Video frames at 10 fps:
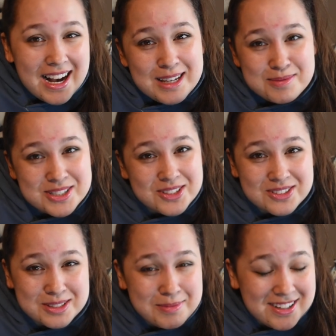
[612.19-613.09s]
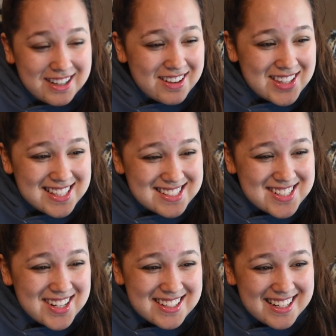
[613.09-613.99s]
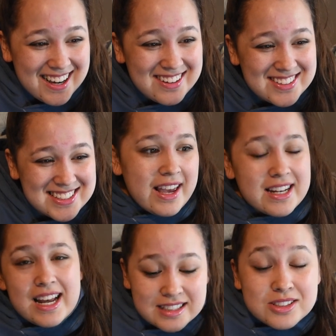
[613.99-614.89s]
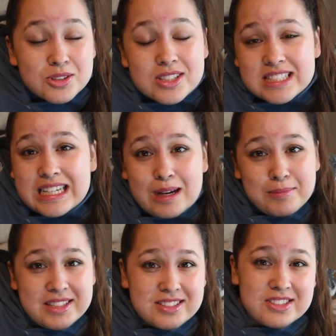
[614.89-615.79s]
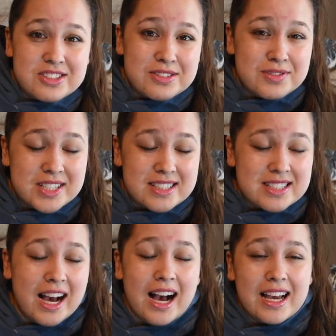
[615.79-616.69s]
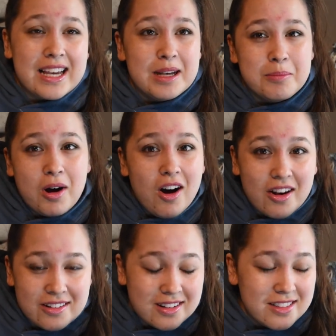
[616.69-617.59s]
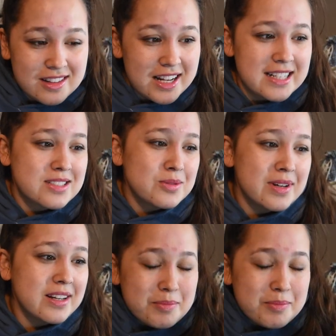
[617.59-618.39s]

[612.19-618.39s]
I am stoked about how this turned out, and as soon as I get my serger fixed, I am on the next one.